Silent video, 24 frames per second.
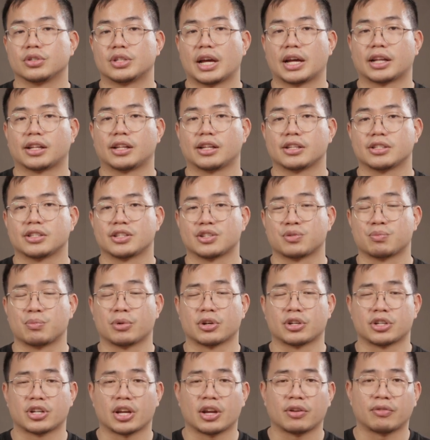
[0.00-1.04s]
the Atlas is
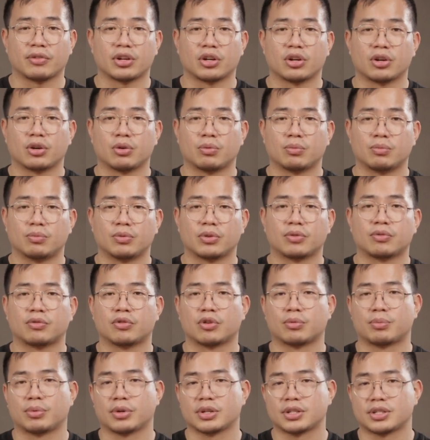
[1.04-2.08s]
much heavier with
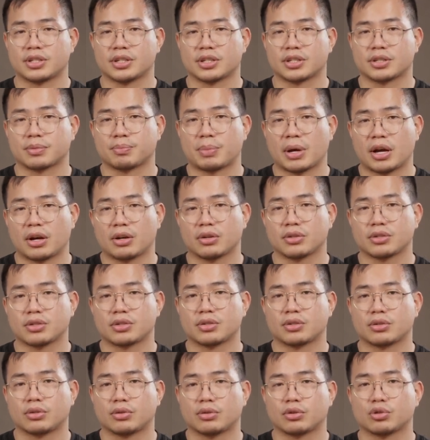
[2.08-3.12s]
4.6
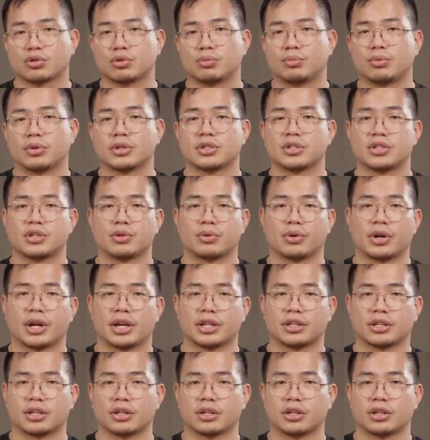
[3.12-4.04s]
pounds or 2.08